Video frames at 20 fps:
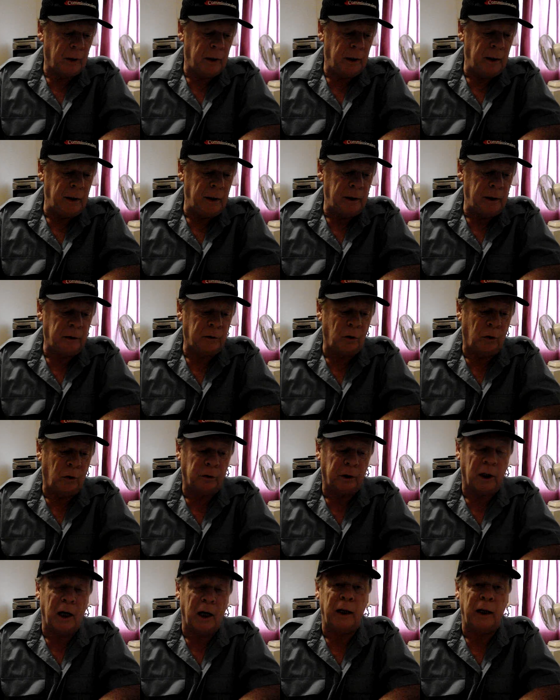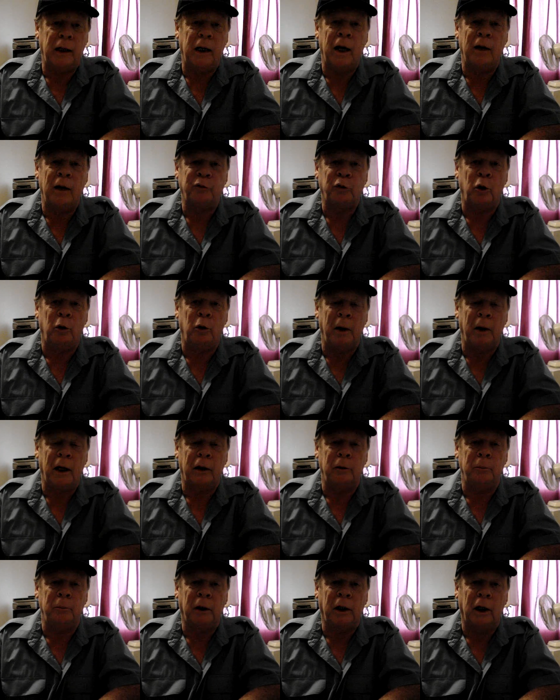He told the guy, you have to go
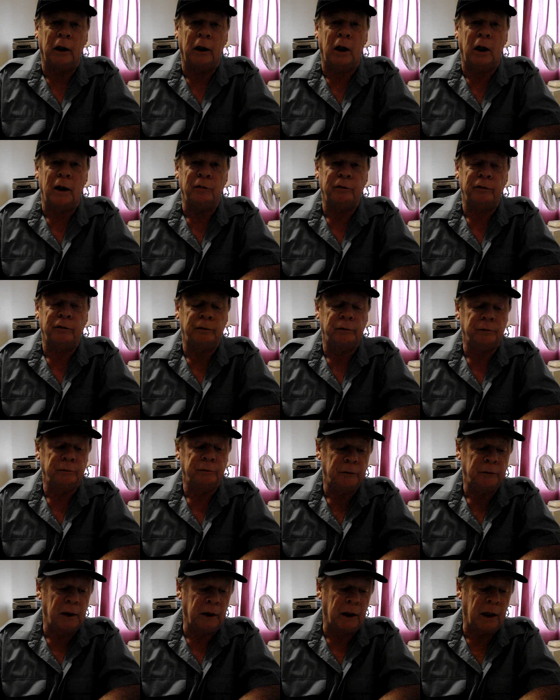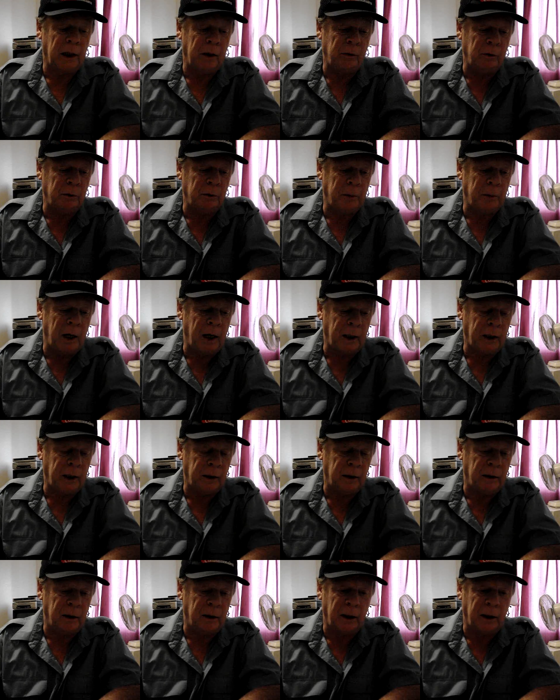back, you'll be cut off. Well, the guy went back,
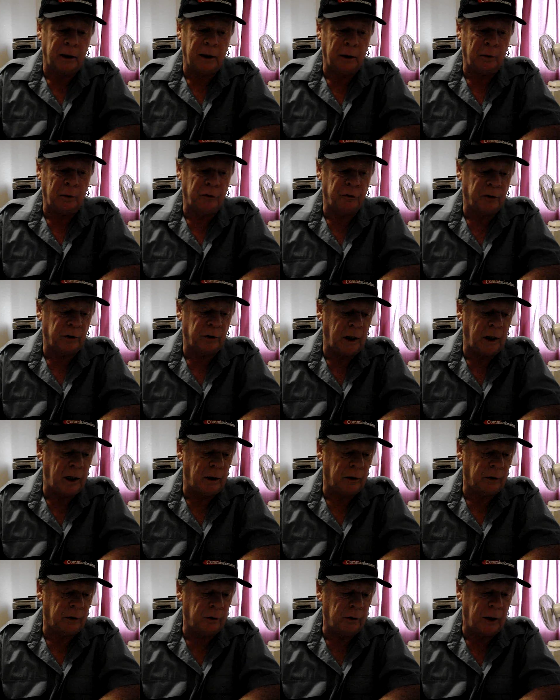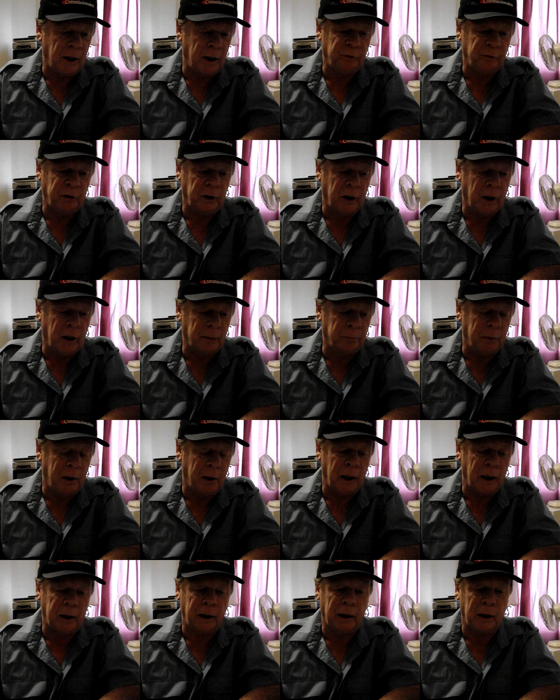and I think it was a day or two after he got
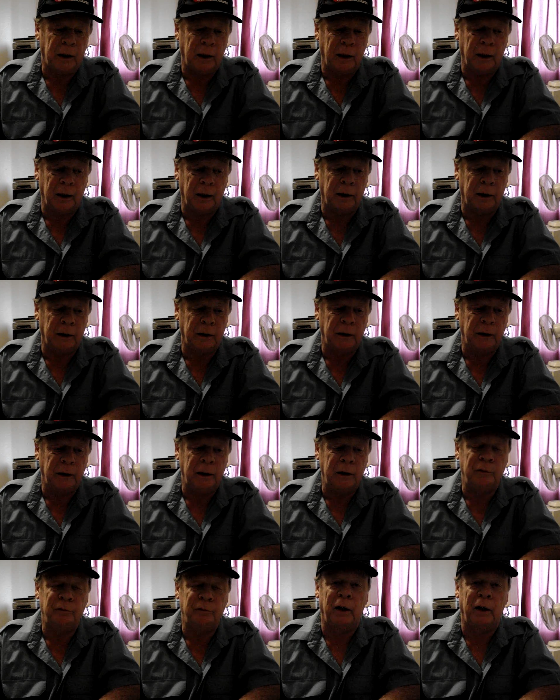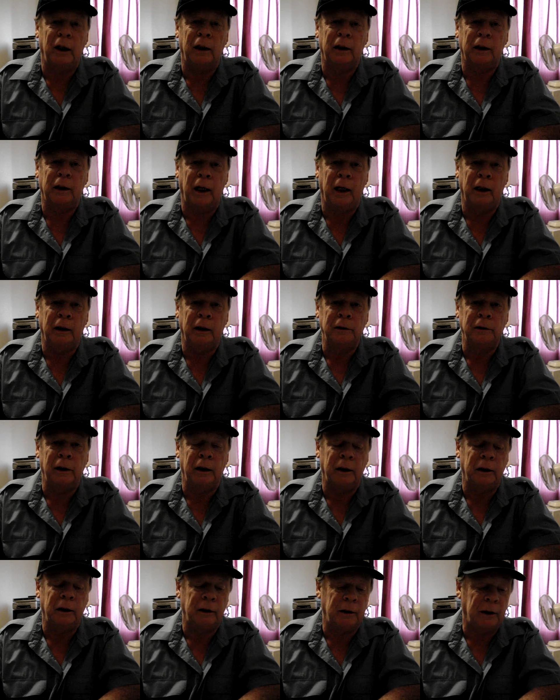back, he fell again,
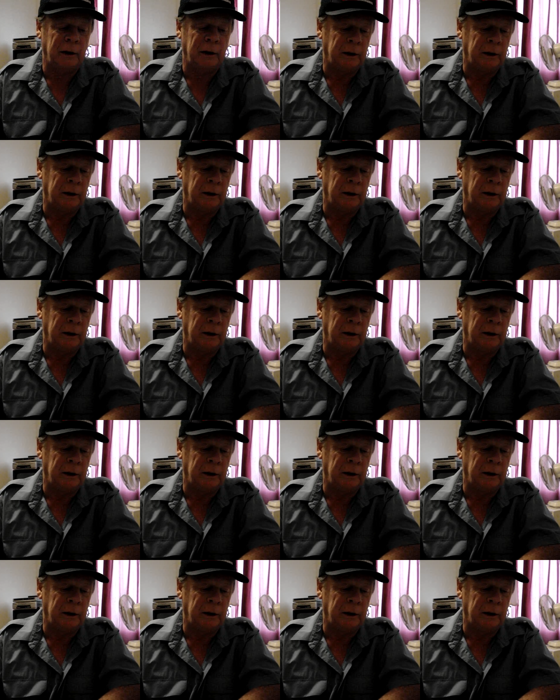and